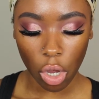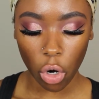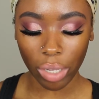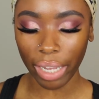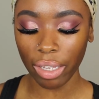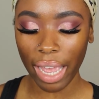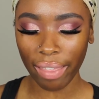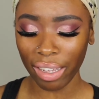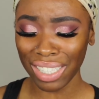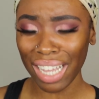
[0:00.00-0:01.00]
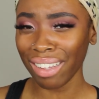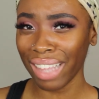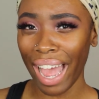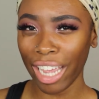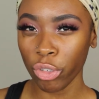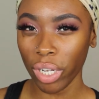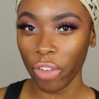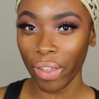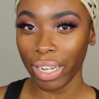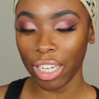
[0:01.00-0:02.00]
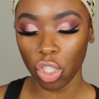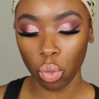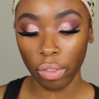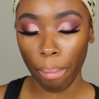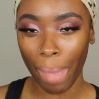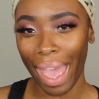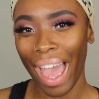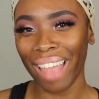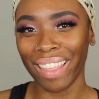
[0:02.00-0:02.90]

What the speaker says: or like, yeah, like it's not like the hydrating foundation or the matte.